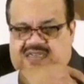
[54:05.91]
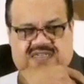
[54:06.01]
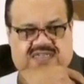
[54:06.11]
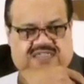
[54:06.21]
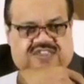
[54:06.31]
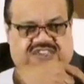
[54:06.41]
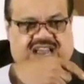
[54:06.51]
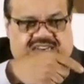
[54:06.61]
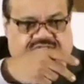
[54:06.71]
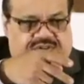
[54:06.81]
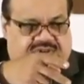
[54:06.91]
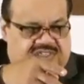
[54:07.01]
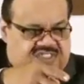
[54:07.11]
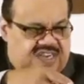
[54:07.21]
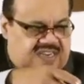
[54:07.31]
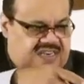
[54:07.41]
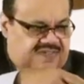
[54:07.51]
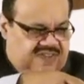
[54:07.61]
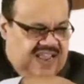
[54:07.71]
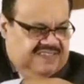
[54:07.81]
that just got two
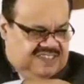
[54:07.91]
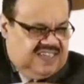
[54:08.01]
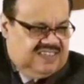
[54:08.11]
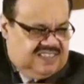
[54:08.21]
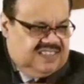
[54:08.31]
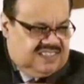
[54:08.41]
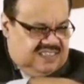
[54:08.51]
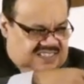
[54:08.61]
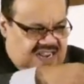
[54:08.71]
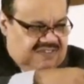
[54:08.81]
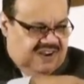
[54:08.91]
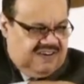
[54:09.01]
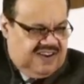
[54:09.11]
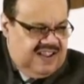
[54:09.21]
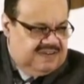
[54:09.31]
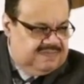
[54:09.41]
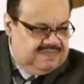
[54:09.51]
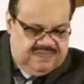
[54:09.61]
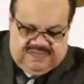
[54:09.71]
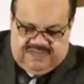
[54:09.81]
consecutive life sentences in South Carolina.
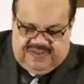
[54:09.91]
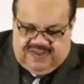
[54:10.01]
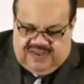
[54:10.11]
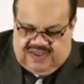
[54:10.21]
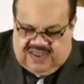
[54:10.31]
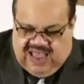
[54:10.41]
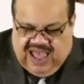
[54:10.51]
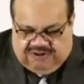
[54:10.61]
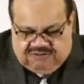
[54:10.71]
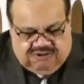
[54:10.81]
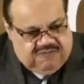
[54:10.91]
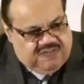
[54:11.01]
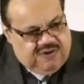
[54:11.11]
I don't know if you